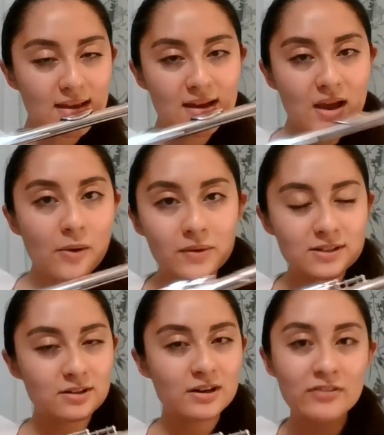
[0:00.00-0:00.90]
Once
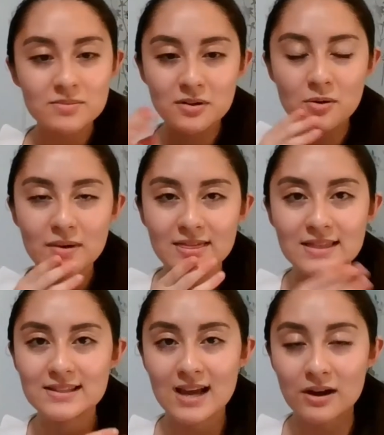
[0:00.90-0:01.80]
you're comfortable with the
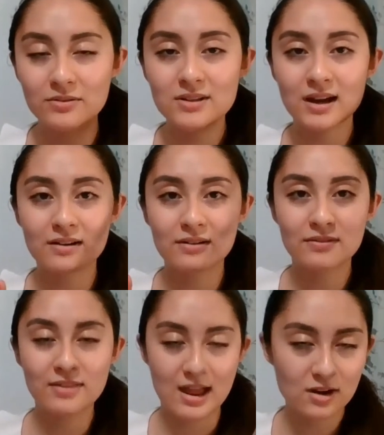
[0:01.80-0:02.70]
sound of
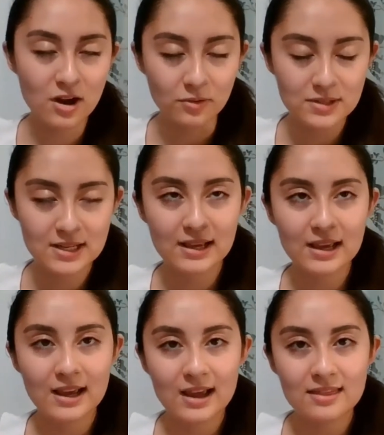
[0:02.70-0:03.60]
that note,
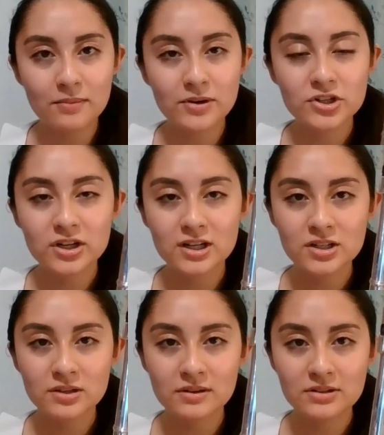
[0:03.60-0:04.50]
then what you're going to
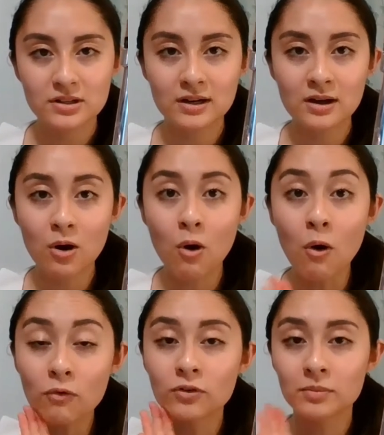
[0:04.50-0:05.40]
do is you're going to
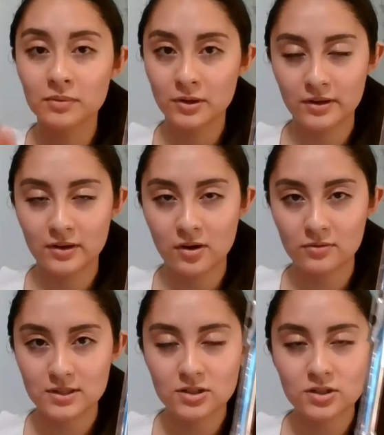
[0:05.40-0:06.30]
overblow the
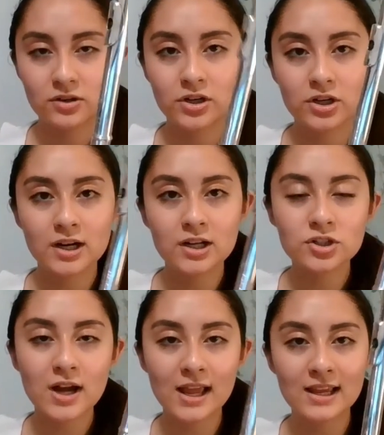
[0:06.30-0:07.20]
note. So you're going to
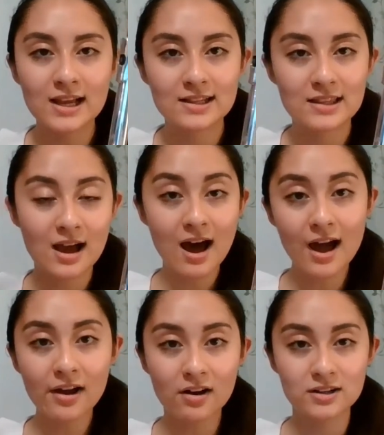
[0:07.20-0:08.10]
try and get the high
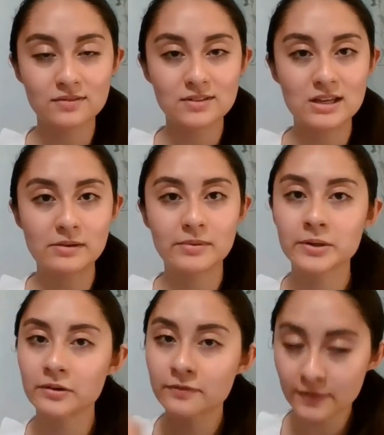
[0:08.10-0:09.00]
octave D when
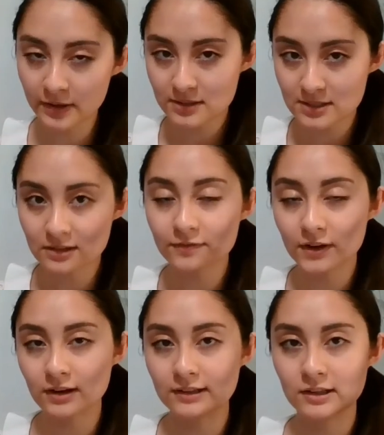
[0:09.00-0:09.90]
you're still
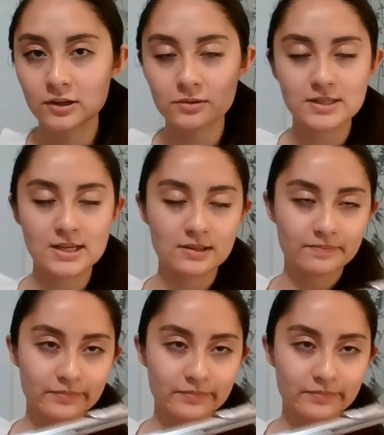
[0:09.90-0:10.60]
fingering the low D.